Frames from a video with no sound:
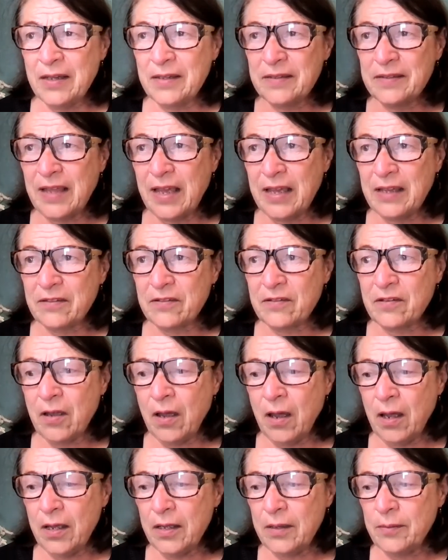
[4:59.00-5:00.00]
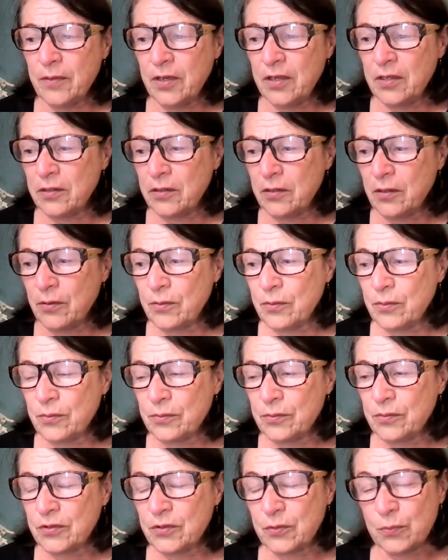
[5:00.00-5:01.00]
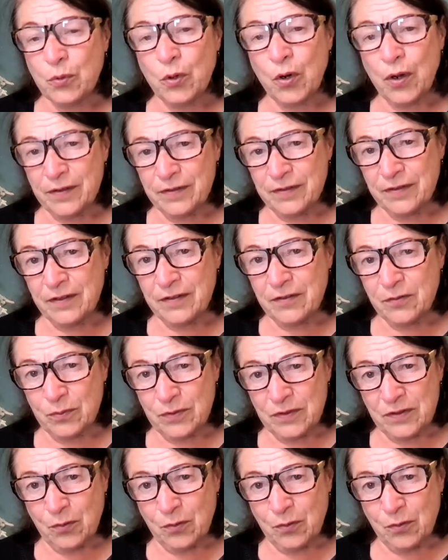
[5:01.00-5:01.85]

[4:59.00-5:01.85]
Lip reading: that time alone to process what's